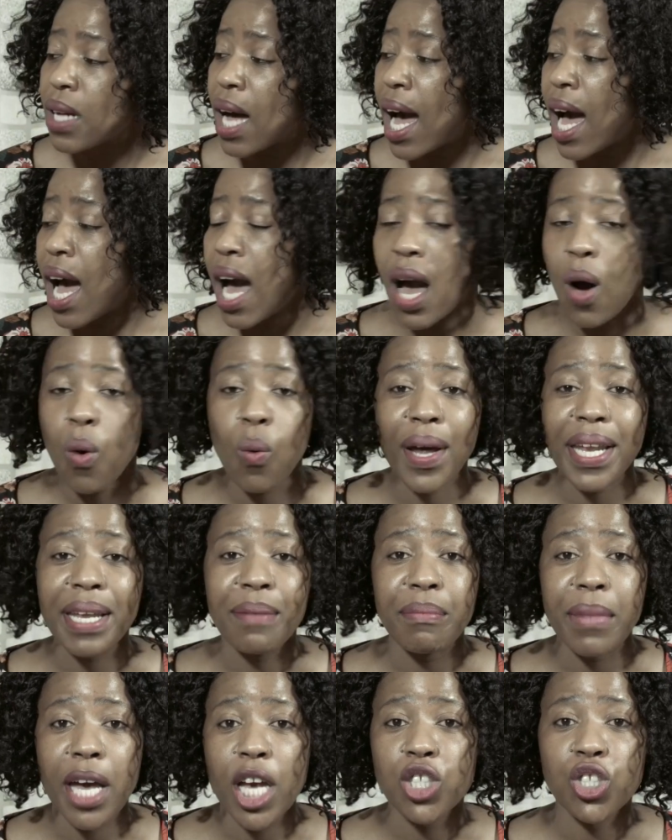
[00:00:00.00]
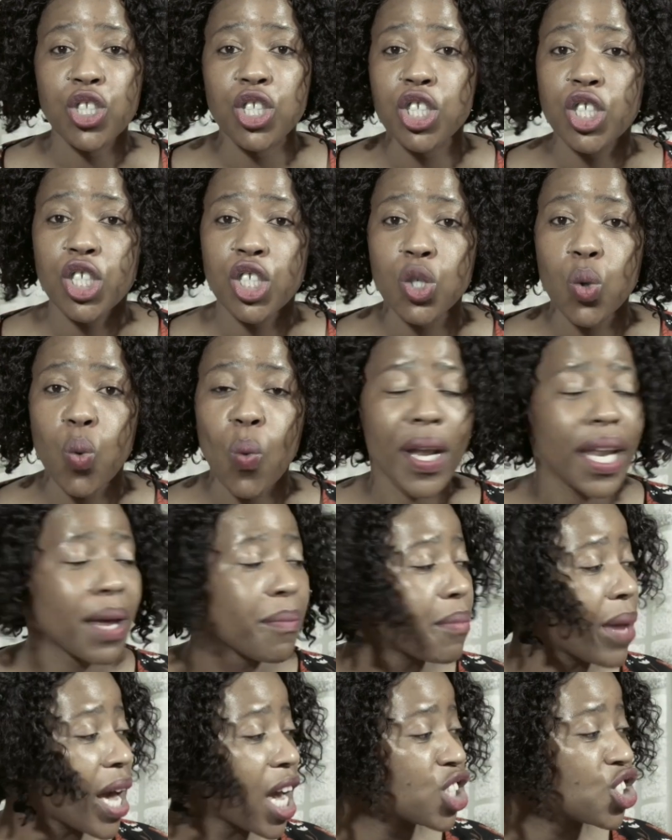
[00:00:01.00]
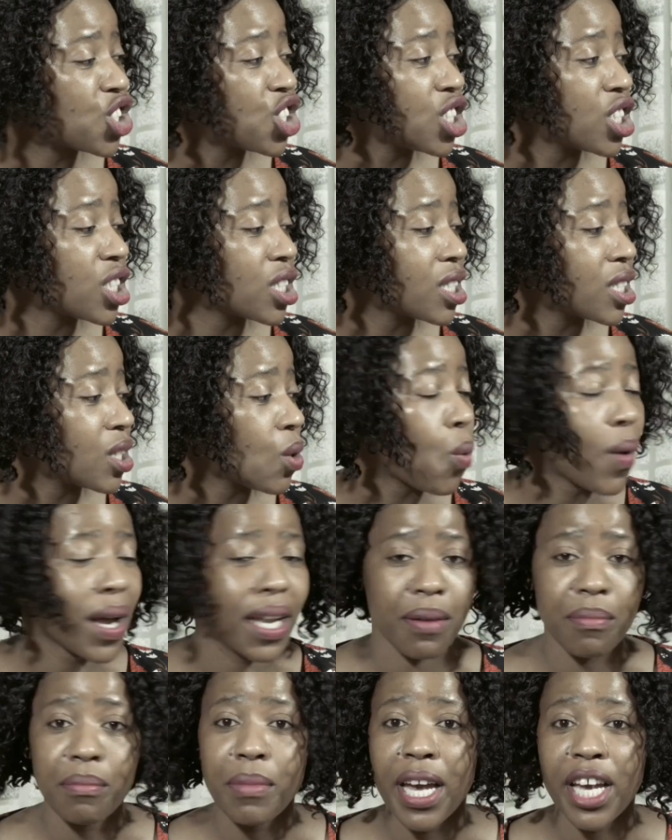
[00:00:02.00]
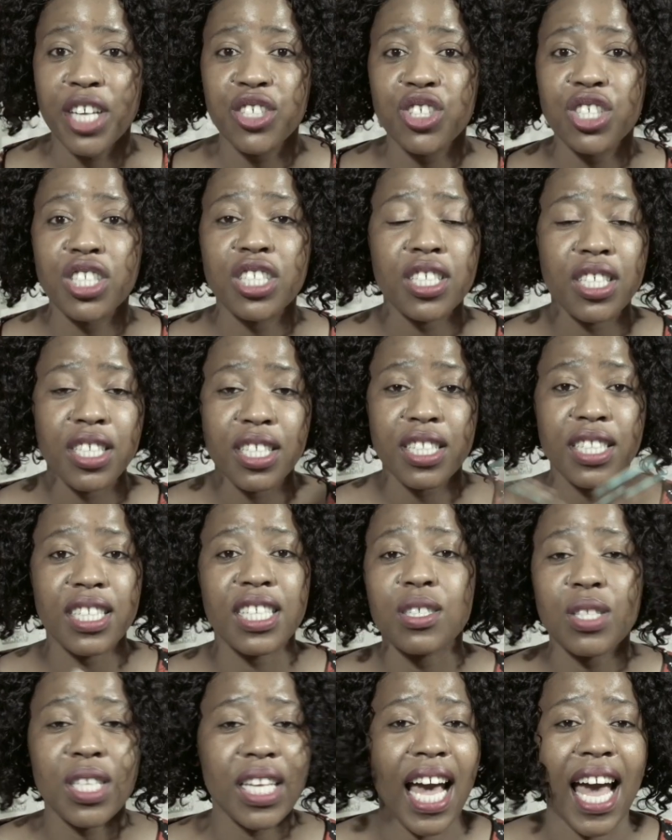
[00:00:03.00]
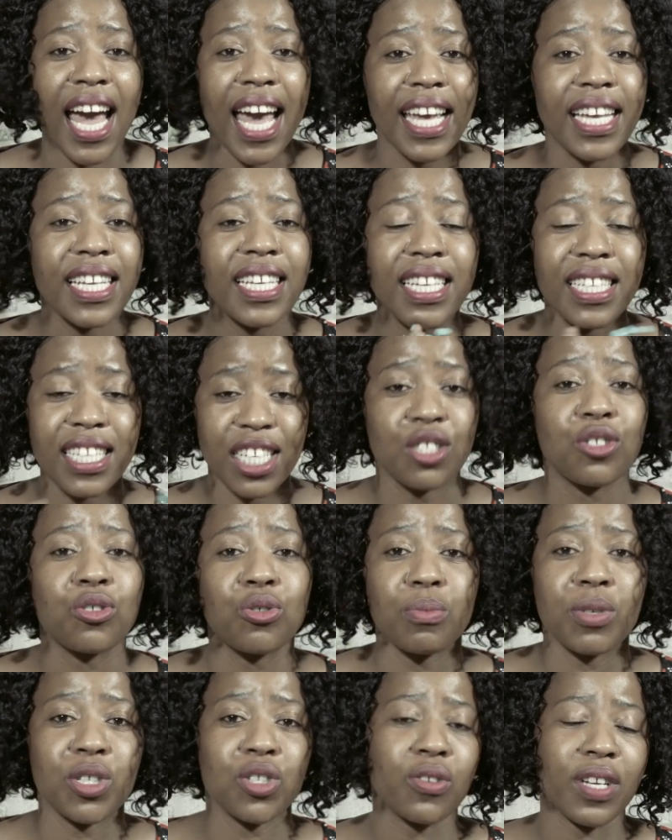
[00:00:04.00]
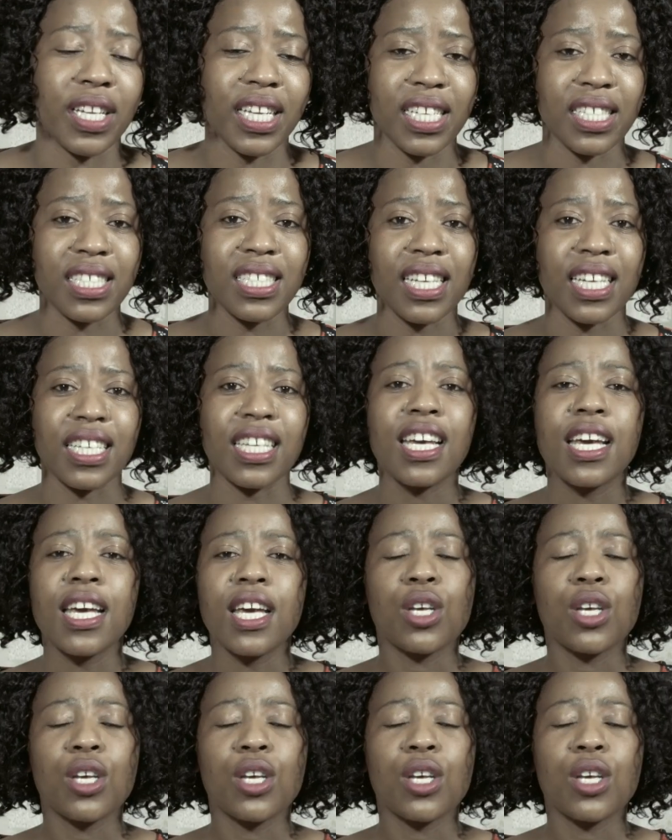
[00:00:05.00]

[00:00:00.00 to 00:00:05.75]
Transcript: ha what a match what a match what a match this guy needs to be shortlisted.